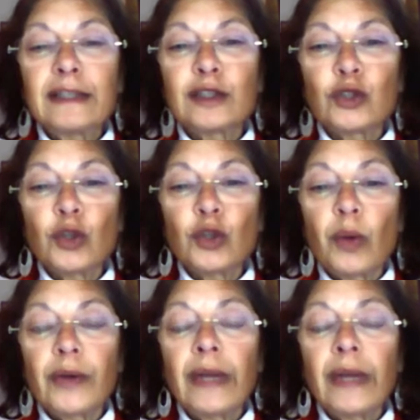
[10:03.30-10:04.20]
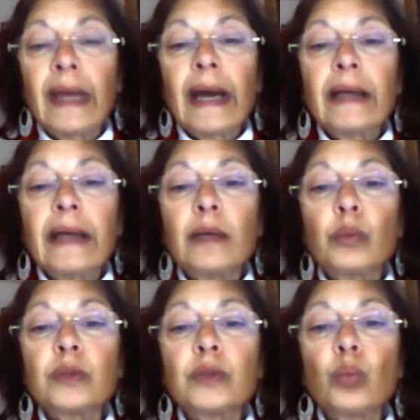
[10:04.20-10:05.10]
and so on. And it
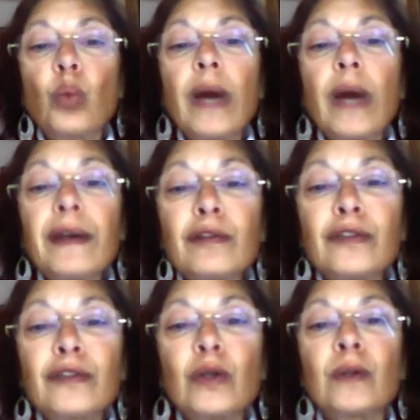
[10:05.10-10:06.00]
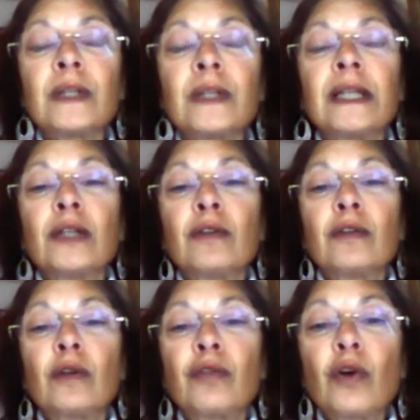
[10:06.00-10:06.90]
was wonderful
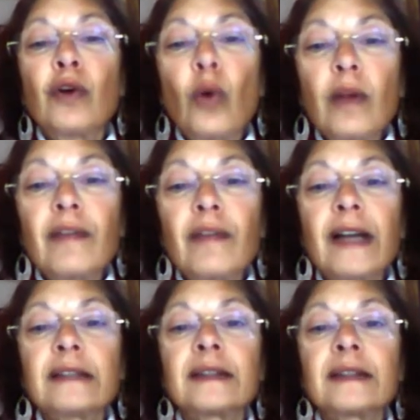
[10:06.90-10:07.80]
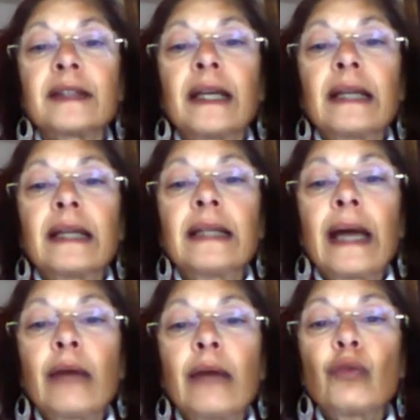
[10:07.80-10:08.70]
for all of us
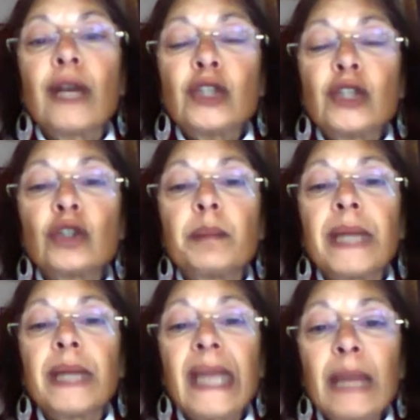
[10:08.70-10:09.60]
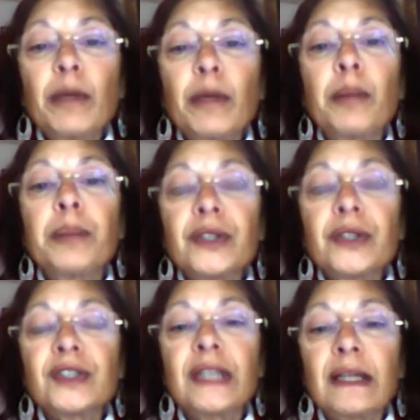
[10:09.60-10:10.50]
that Rachel became a
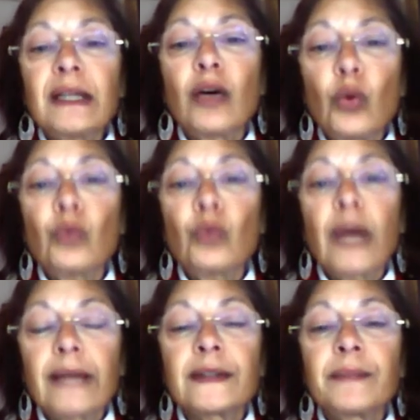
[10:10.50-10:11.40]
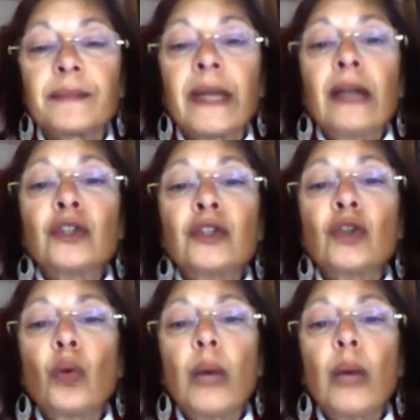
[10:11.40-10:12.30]
person in her own right.
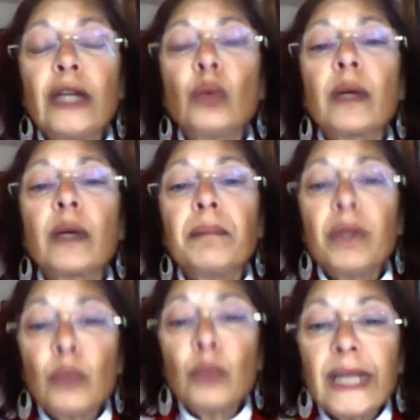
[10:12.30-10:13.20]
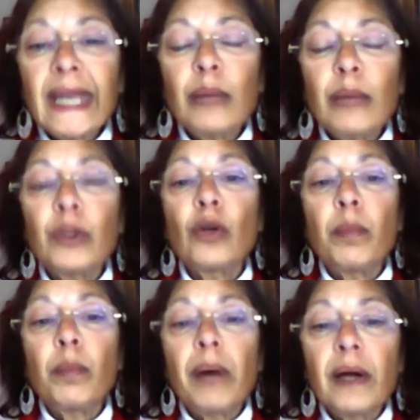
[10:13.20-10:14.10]
So when you communicate with
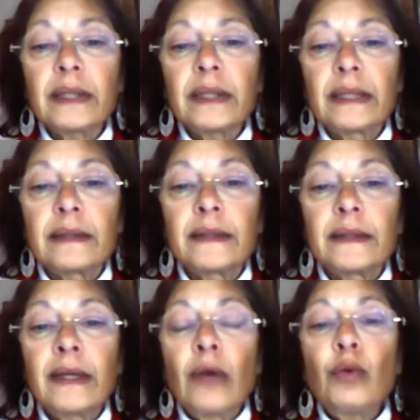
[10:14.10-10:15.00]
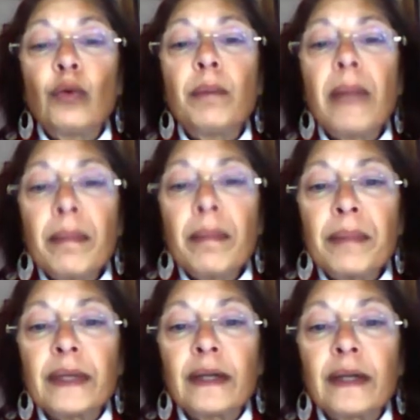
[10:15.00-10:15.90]
your partner,
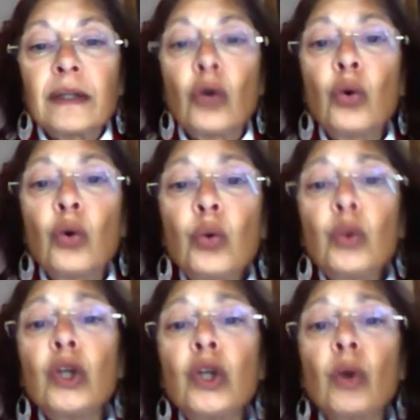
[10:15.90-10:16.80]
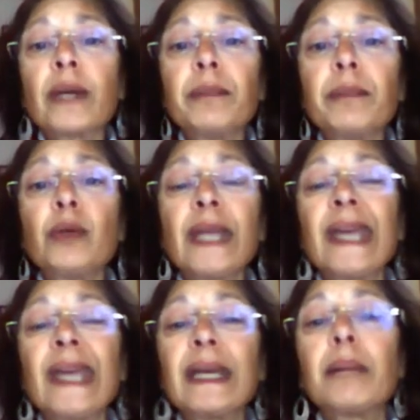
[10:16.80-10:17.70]
remember who you're
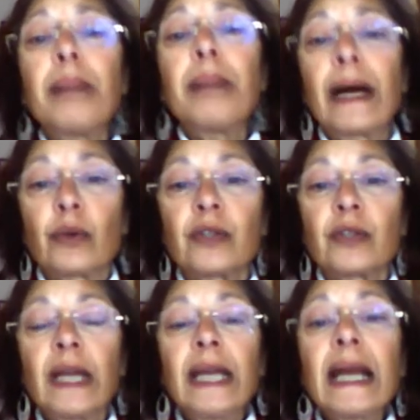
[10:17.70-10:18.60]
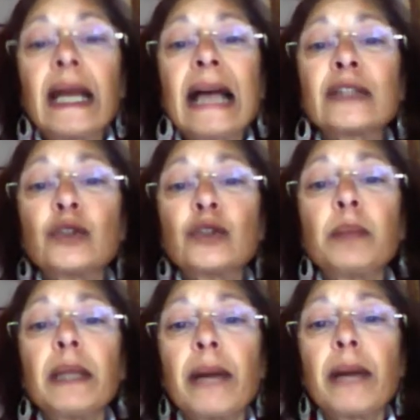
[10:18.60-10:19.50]
communicating about. It has to
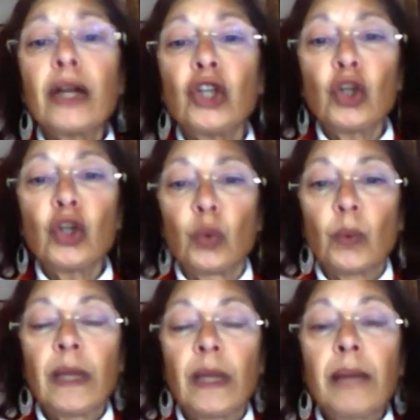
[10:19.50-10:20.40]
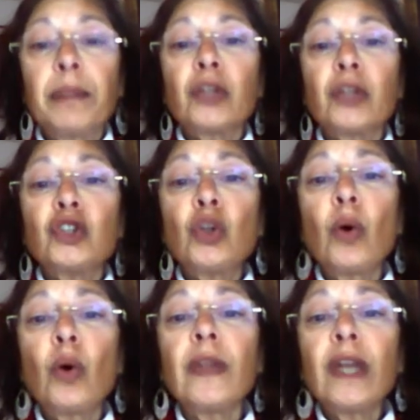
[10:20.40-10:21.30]
be about you, because
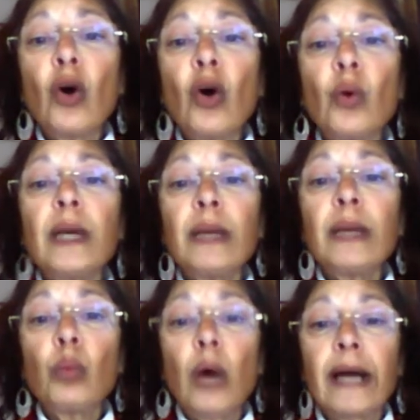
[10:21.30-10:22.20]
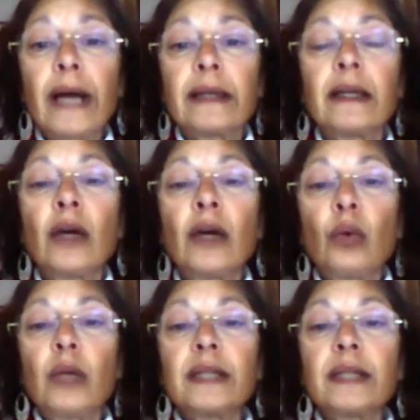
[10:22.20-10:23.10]
you're the only one
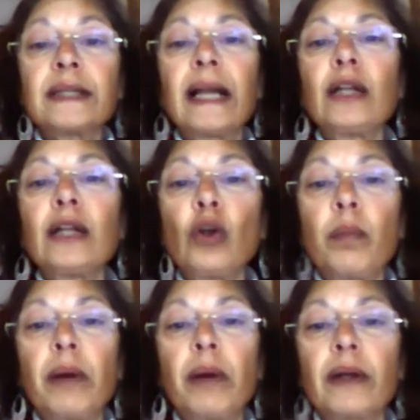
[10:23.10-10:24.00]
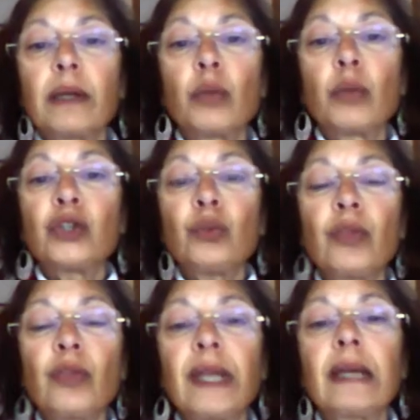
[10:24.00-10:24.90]
who can tell your partner what
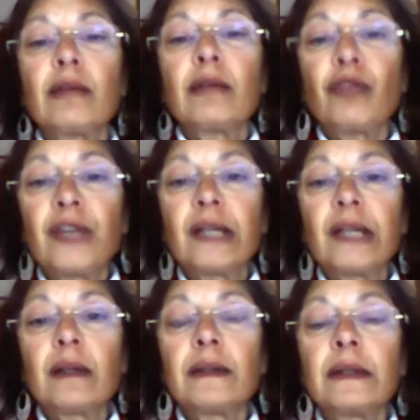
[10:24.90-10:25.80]
you think and feel,